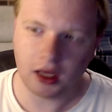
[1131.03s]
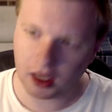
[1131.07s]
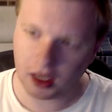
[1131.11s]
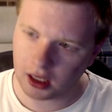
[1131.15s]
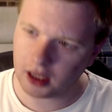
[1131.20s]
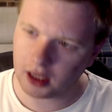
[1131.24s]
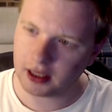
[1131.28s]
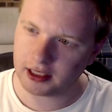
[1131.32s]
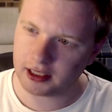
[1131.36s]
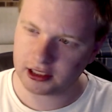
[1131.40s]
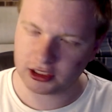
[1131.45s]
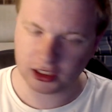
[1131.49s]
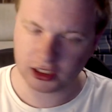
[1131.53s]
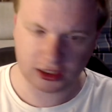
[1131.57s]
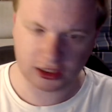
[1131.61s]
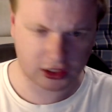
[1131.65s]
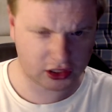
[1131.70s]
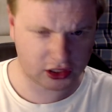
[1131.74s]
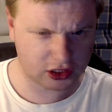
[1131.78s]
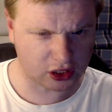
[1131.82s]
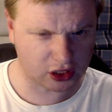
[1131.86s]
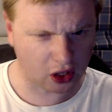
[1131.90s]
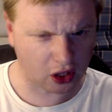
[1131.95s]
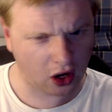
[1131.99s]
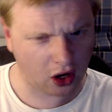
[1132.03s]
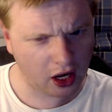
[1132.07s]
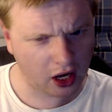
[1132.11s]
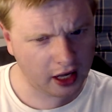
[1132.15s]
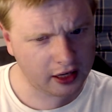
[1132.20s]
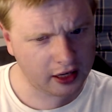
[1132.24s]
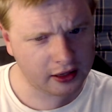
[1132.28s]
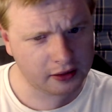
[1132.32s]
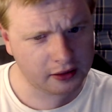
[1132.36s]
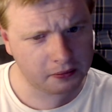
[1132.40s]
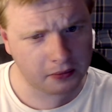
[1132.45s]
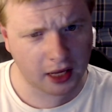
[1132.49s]
is a
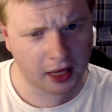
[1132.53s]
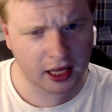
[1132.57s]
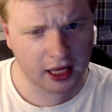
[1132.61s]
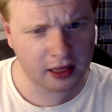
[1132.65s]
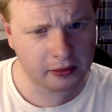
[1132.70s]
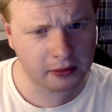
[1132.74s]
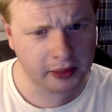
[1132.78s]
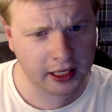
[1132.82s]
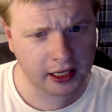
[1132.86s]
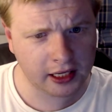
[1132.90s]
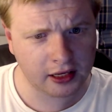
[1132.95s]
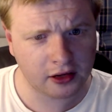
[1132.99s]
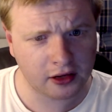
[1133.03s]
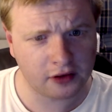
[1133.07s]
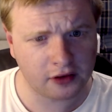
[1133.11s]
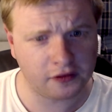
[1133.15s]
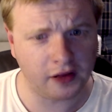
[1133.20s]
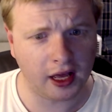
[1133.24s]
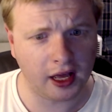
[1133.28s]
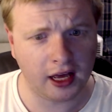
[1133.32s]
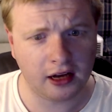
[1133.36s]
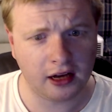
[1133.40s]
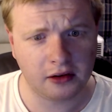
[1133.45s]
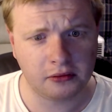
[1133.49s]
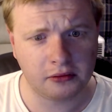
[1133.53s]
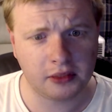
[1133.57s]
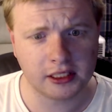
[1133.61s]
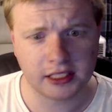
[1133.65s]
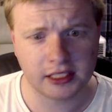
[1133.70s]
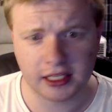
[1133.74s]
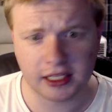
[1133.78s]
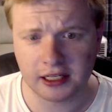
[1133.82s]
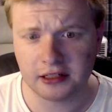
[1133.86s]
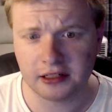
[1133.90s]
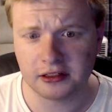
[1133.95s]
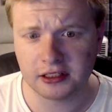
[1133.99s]
sign maybe of how much
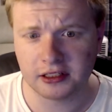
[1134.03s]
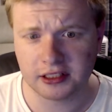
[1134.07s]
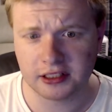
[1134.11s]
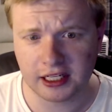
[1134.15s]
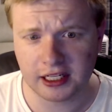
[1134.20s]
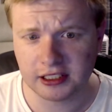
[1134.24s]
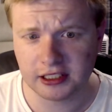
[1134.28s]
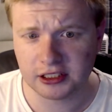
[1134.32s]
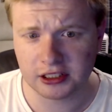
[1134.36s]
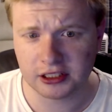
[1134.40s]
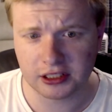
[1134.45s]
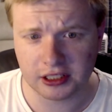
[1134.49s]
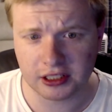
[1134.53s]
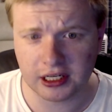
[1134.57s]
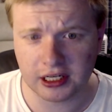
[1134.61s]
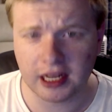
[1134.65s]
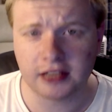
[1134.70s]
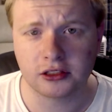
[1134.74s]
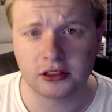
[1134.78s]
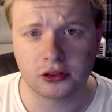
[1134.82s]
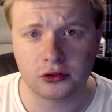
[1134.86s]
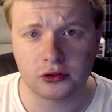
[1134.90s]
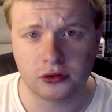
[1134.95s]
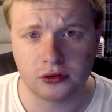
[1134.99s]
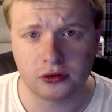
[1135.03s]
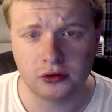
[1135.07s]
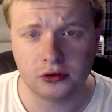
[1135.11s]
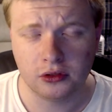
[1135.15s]
care and attention and actual